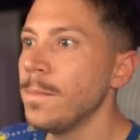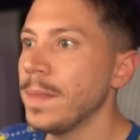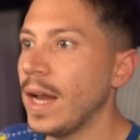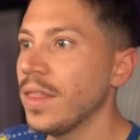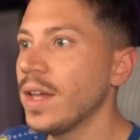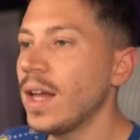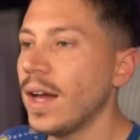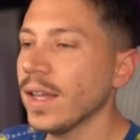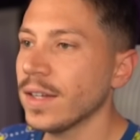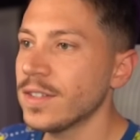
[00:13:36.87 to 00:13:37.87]
And then I
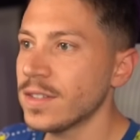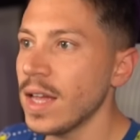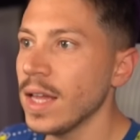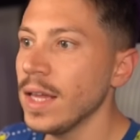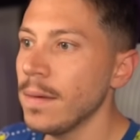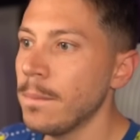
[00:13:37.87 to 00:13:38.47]
can say